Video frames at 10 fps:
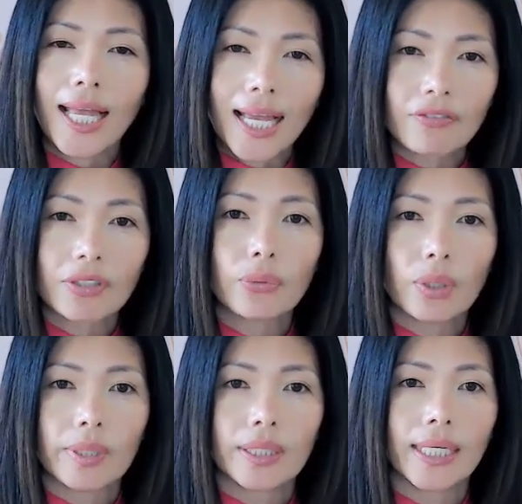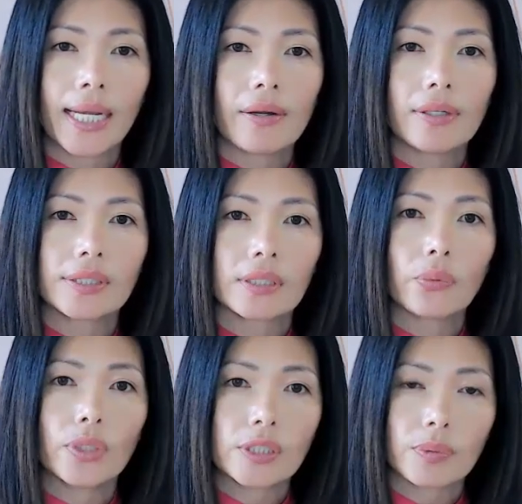Every woman carries a
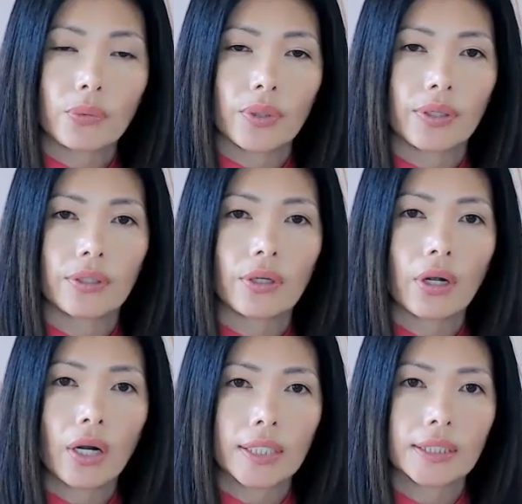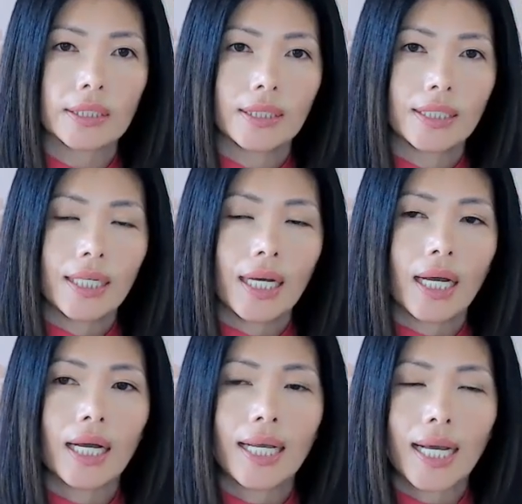whisper within her heart.
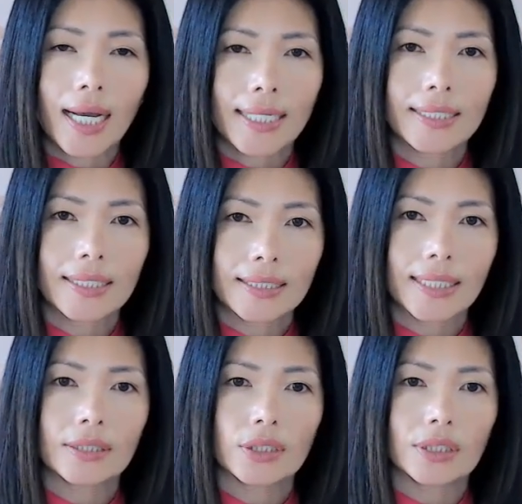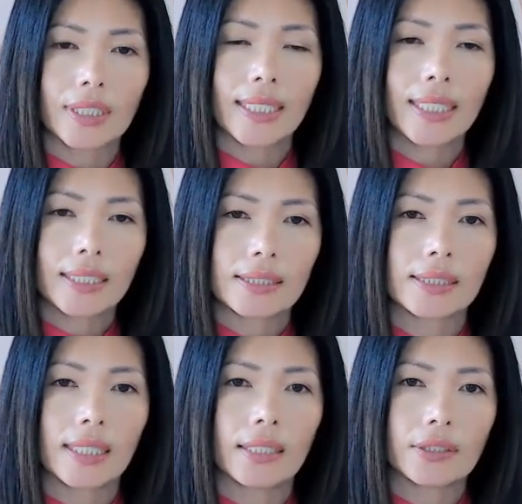a guiding intention that
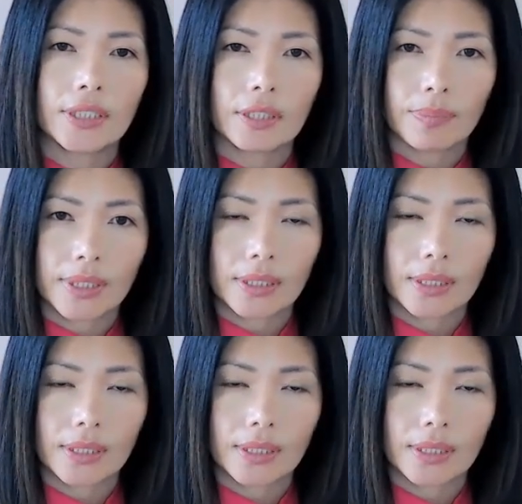hints at her deepest